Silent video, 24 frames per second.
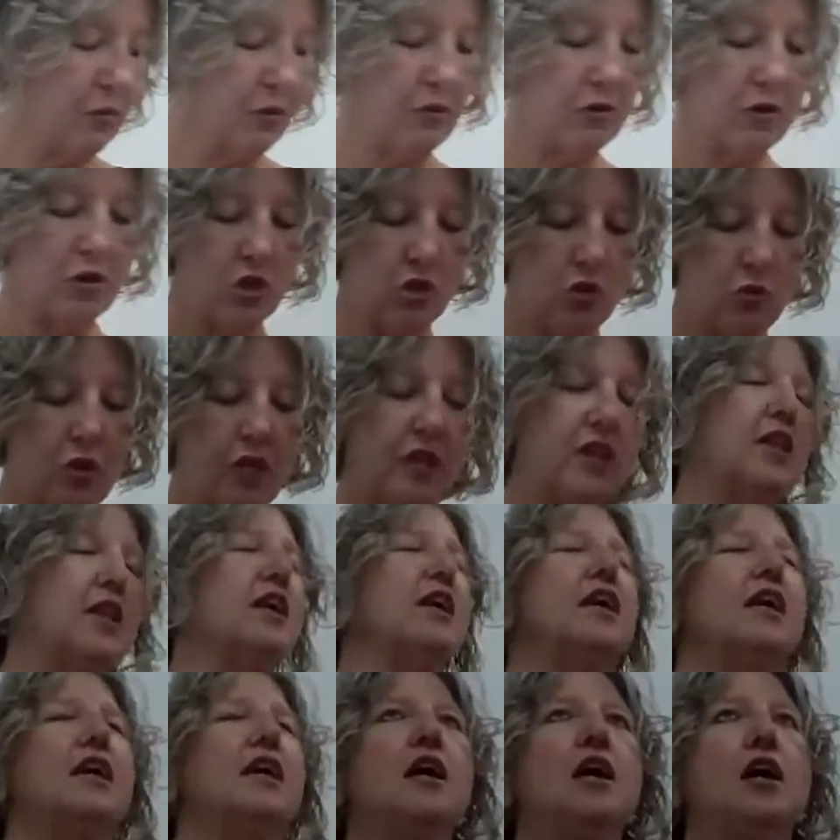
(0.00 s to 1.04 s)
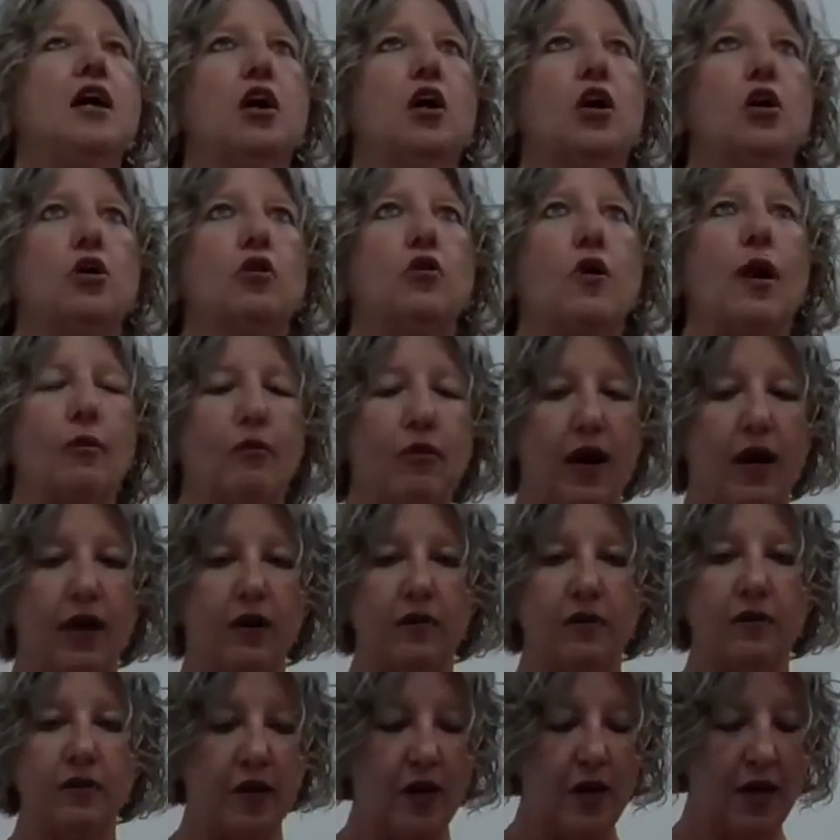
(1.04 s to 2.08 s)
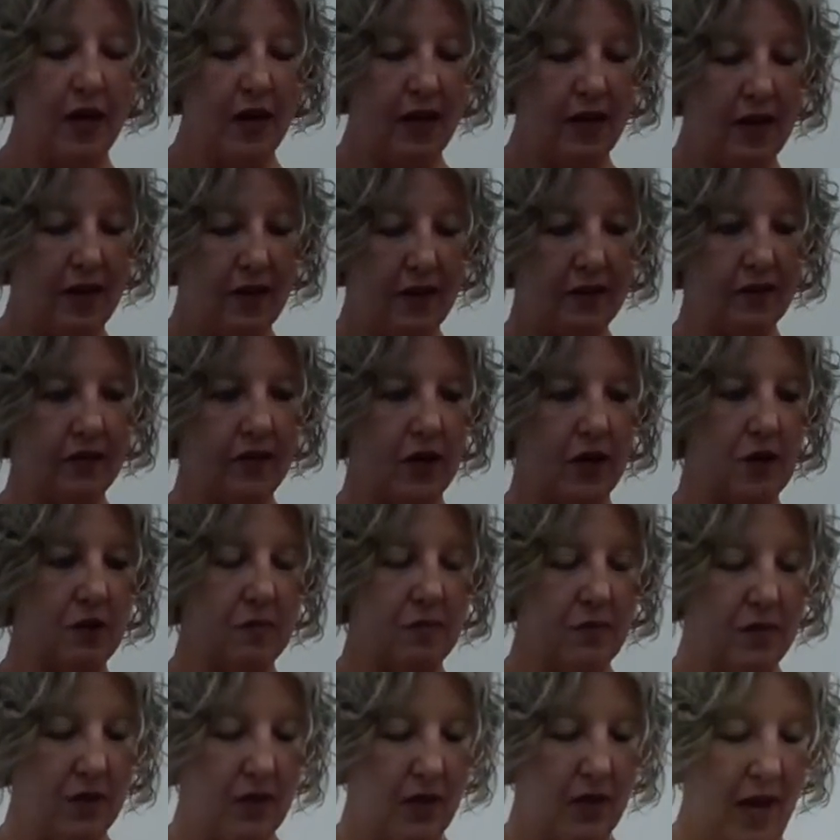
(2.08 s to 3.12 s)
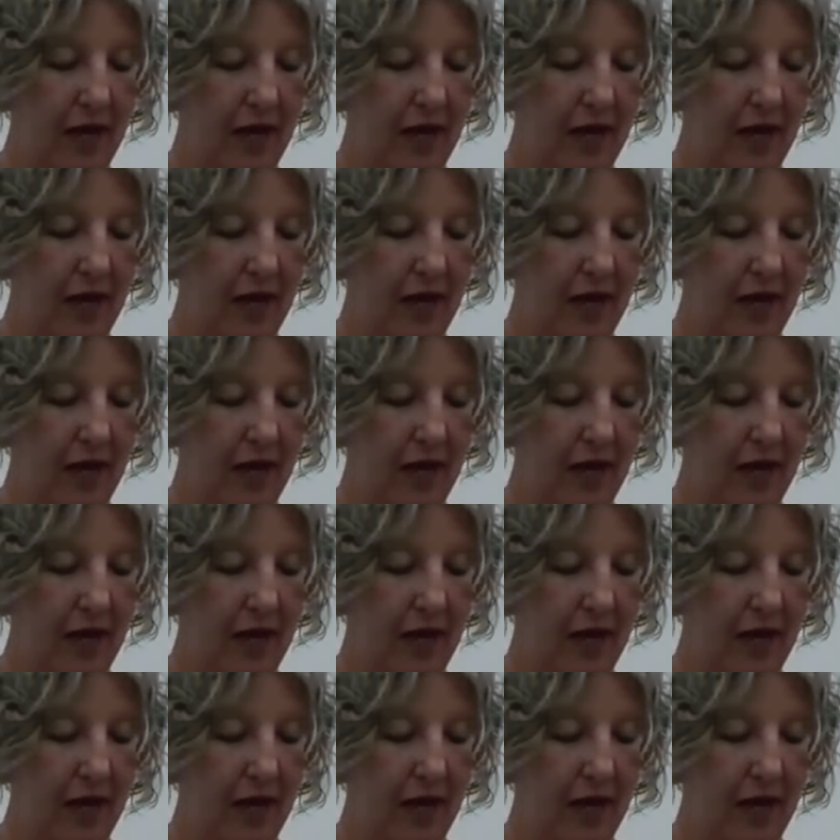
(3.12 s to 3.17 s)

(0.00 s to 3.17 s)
we were doing the graham crackers is um,